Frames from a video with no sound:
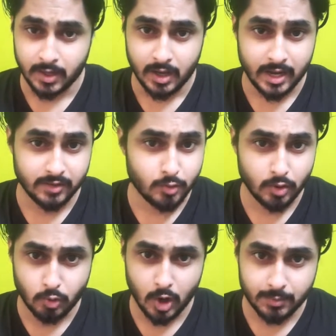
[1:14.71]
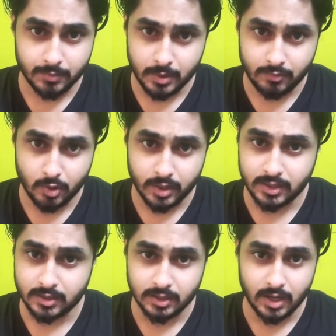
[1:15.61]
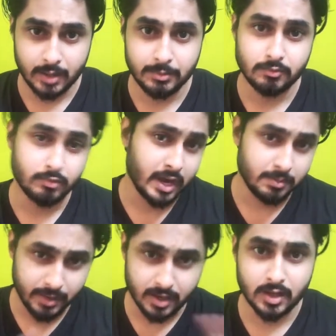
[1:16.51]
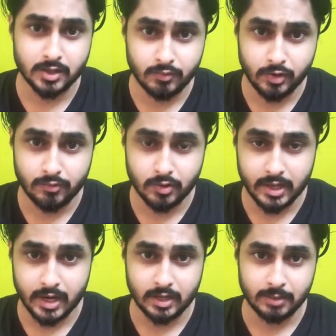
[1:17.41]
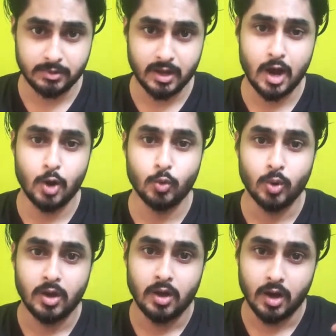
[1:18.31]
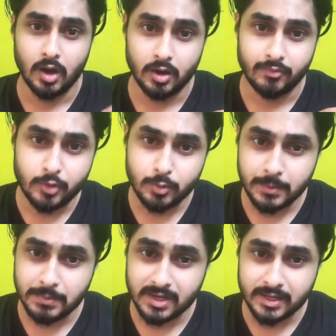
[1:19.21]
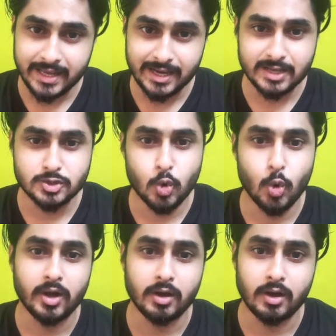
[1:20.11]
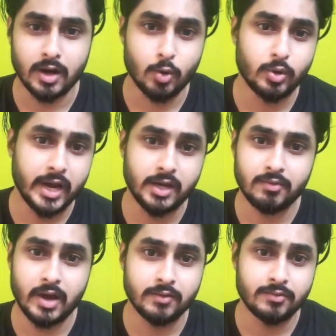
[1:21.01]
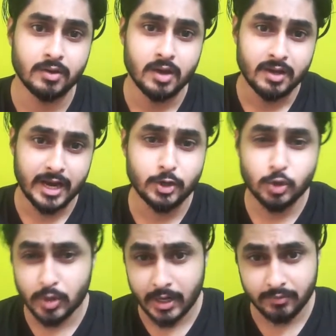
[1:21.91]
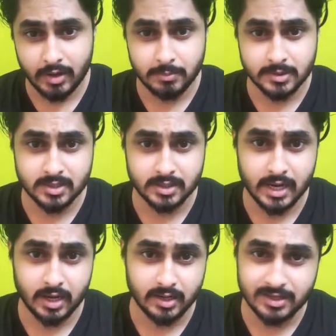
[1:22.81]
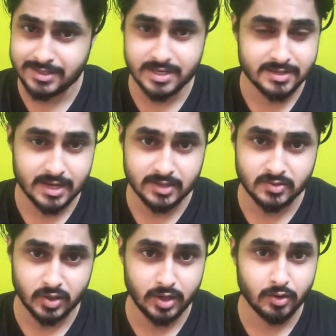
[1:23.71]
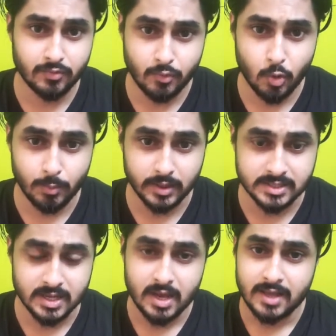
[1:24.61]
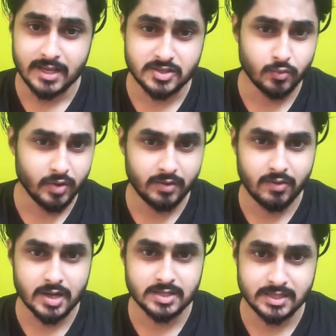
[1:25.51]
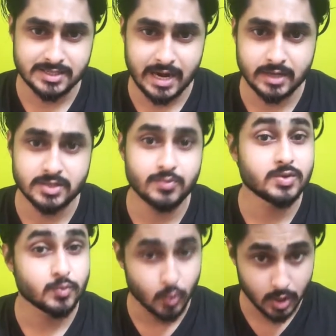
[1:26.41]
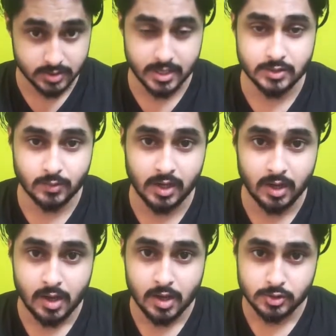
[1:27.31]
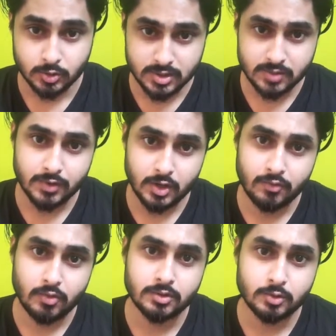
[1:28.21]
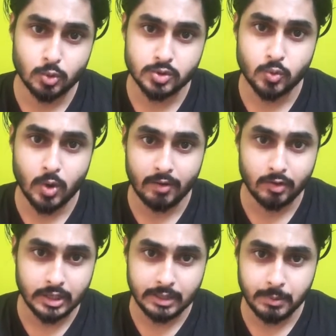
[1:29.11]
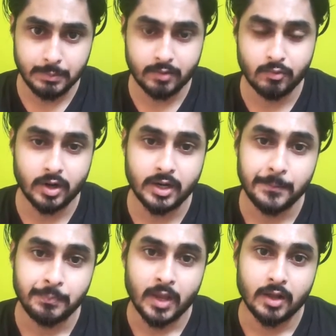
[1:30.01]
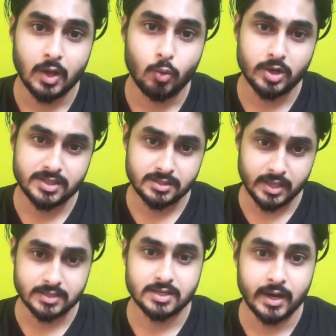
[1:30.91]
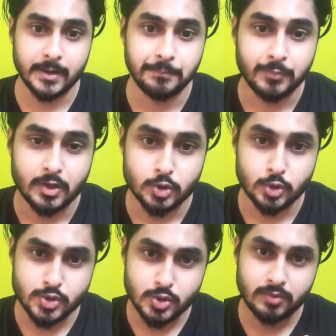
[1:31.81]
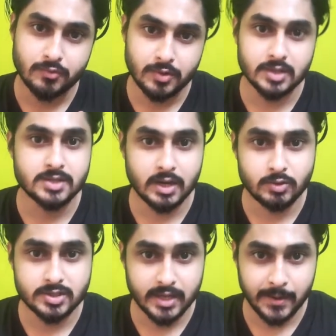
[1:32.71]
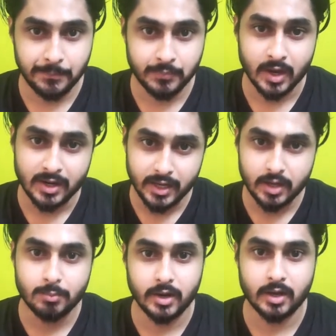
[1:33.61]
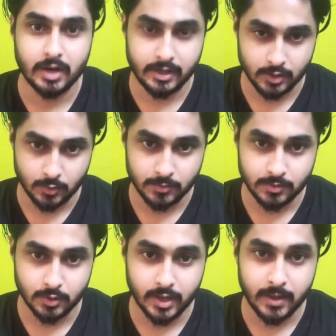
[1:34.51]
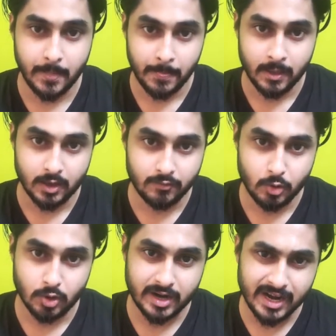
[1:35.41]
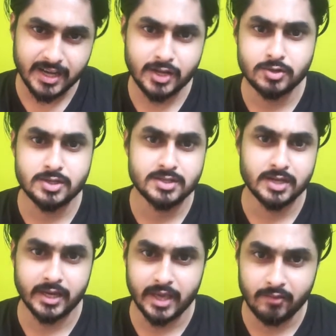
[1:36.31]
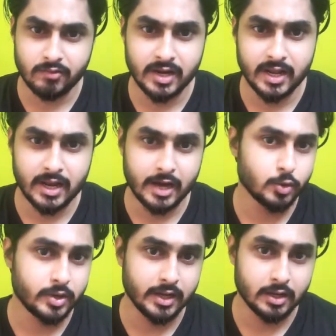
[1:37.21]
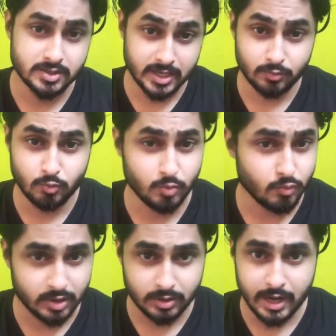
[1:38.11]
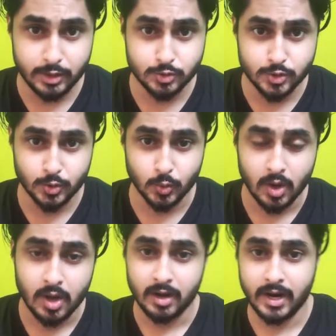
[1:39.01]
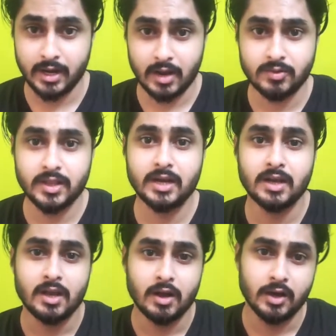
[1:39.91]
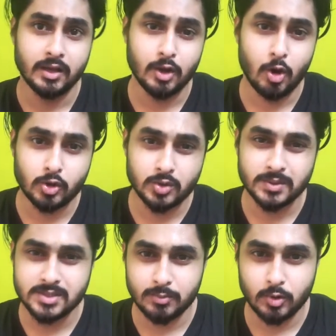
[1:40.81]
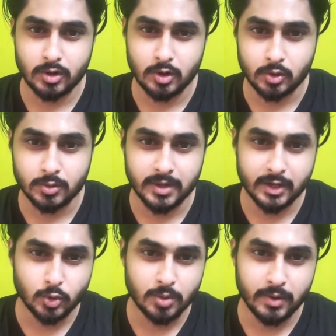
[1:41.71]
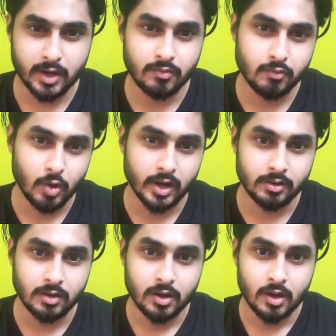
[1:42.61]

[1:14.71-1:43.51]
And if you are not prepared for it, I'll make another video for that. How few people, they really scored around 90 to 95 percentile in just last 3 or 4 months. That's a very fast strategy which works as well. So this is video for those who have already prepared for it. Now what is next, right? So you should first, I would say, take a break right now. Okay, if you're continuously studying every day 9 to 10 hours, that what I used to do, right? After that, in October, somewhere in October, I took a break of 1